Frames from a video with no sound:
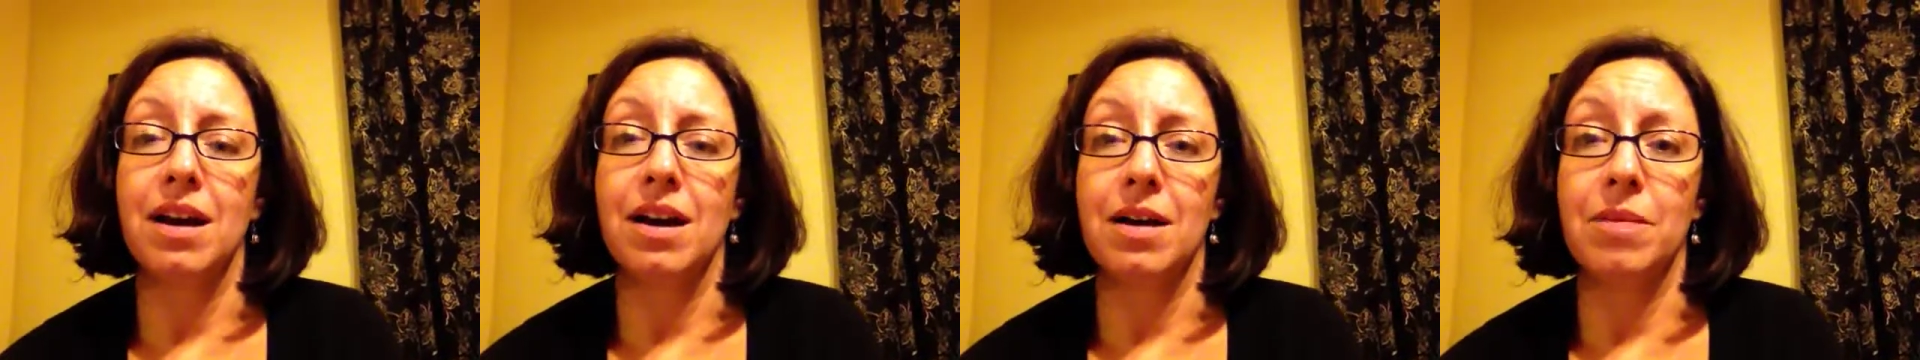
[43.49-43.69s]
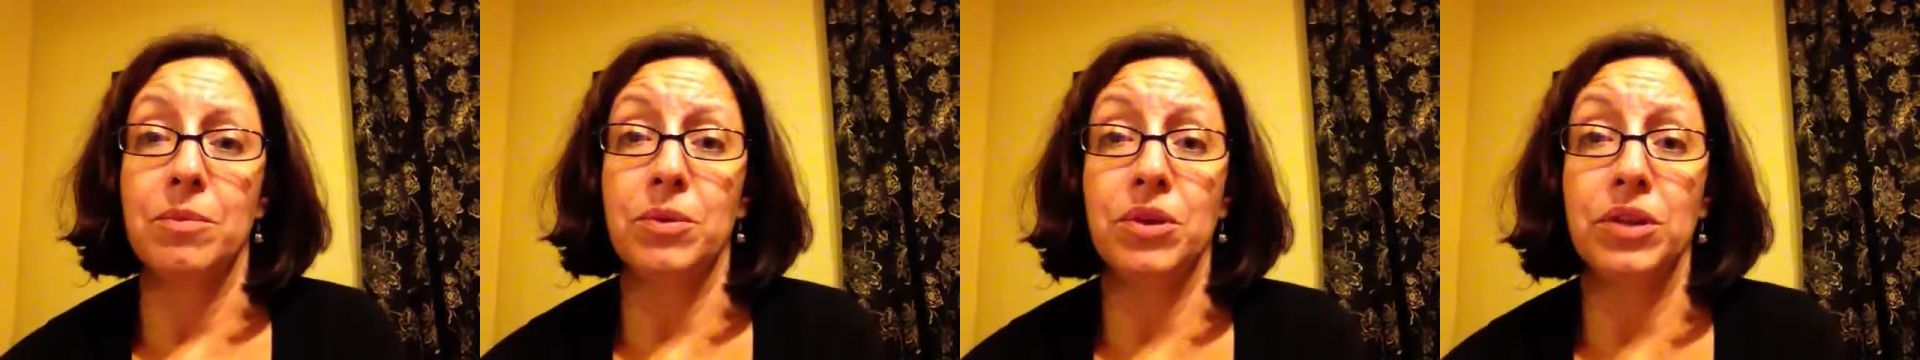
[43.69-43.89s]

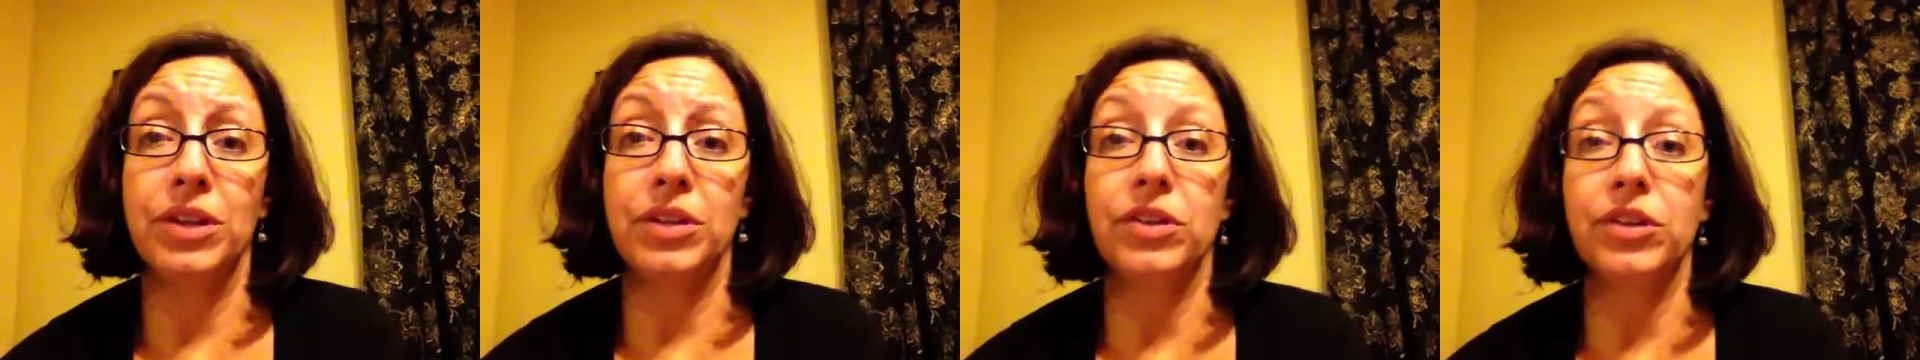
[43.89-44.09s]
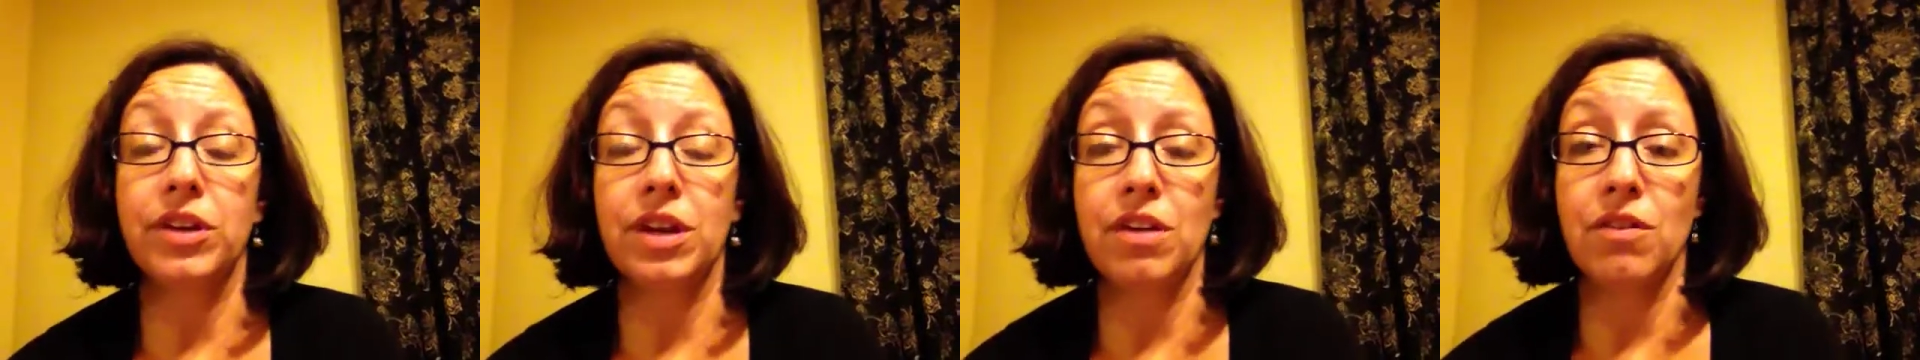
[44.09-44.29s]
I'm really
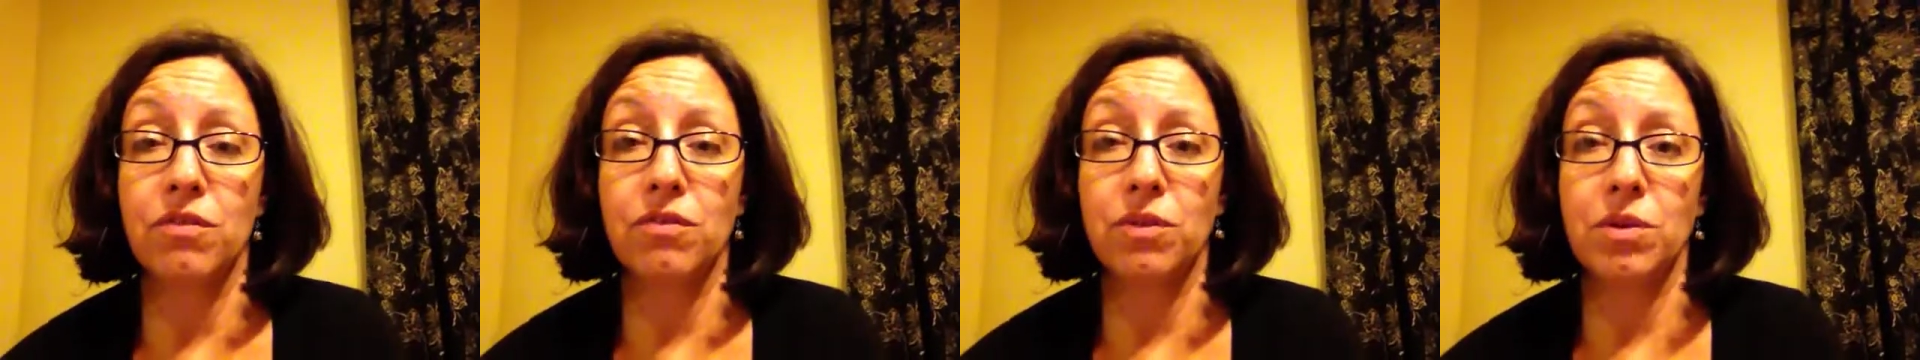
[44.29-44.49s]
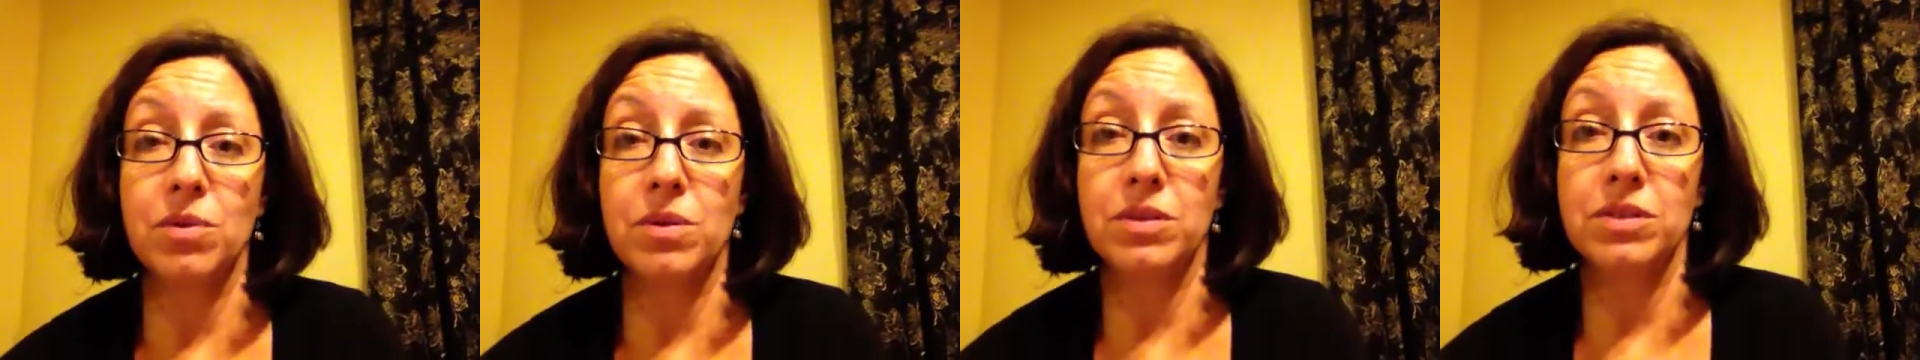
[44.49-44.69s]
looking
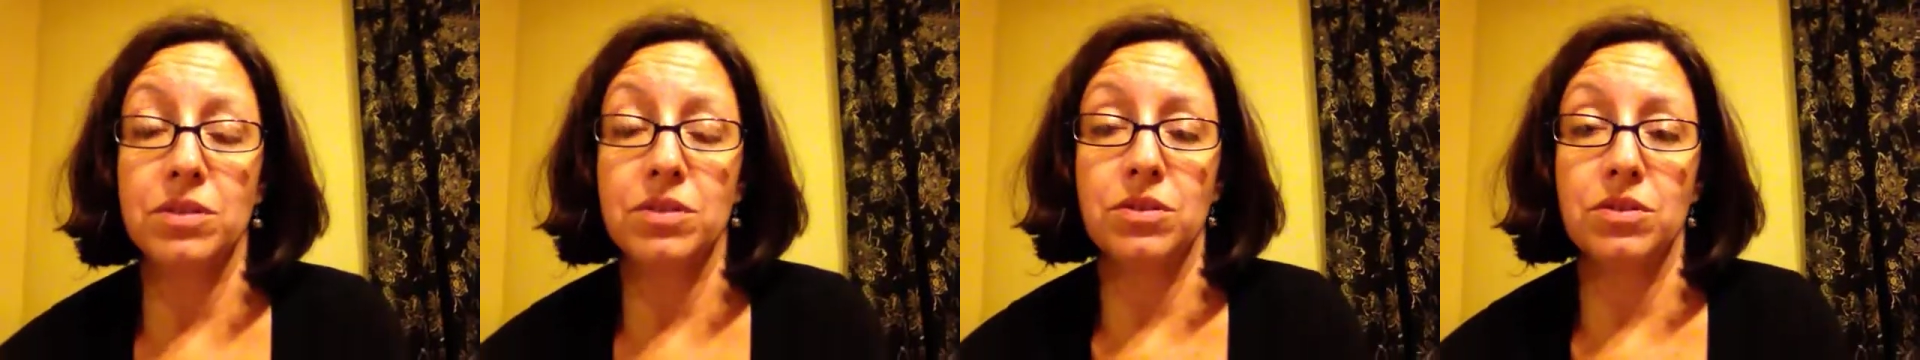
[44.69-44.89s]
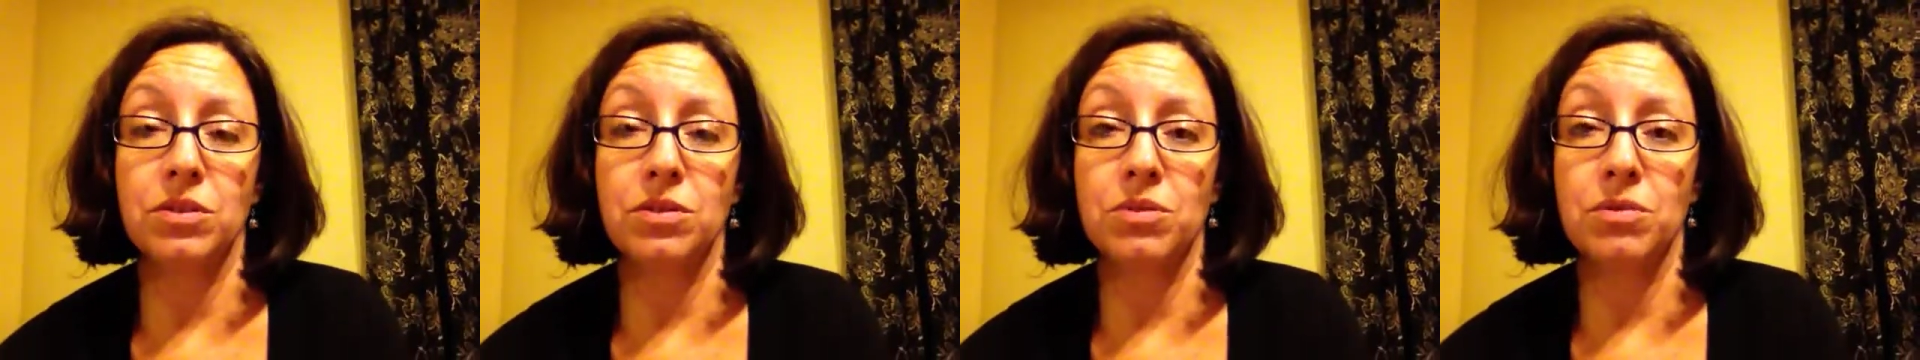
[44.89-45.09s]
forward
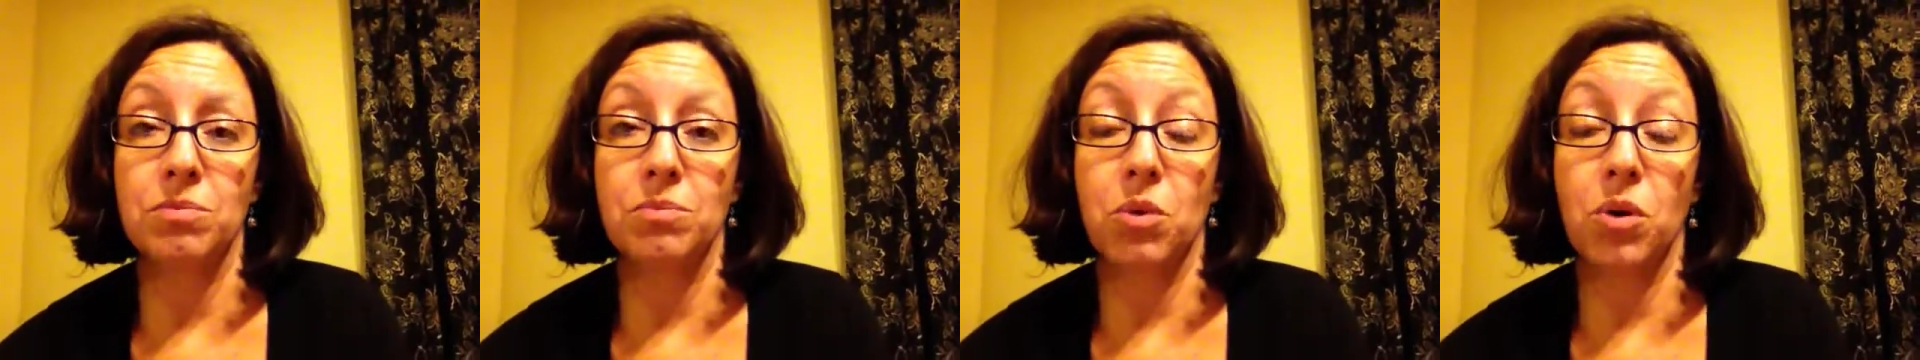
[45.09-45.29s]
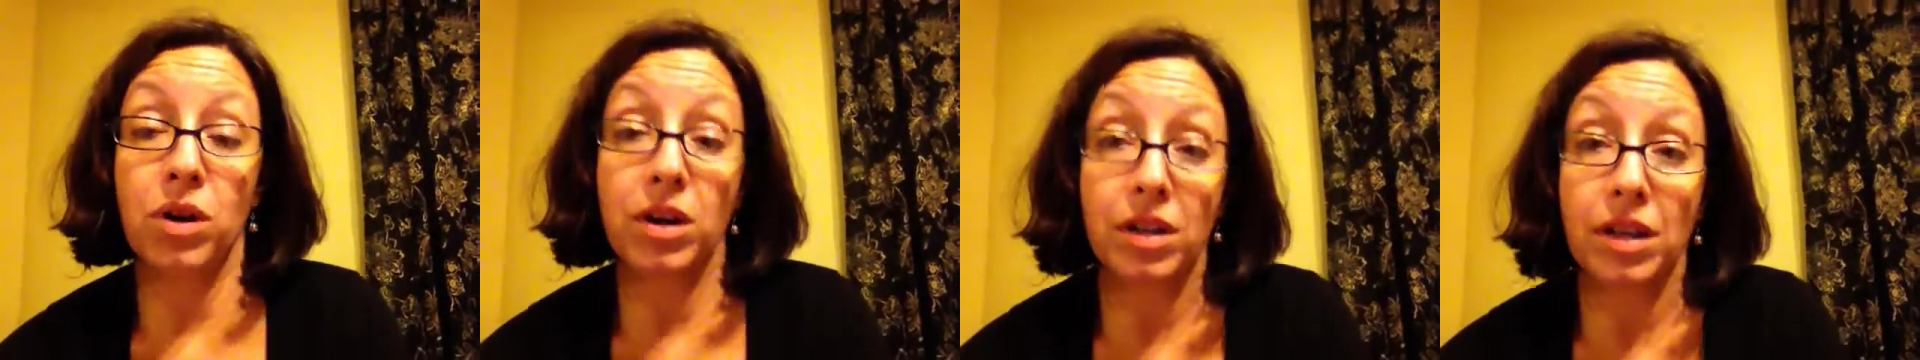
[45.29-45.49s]
to more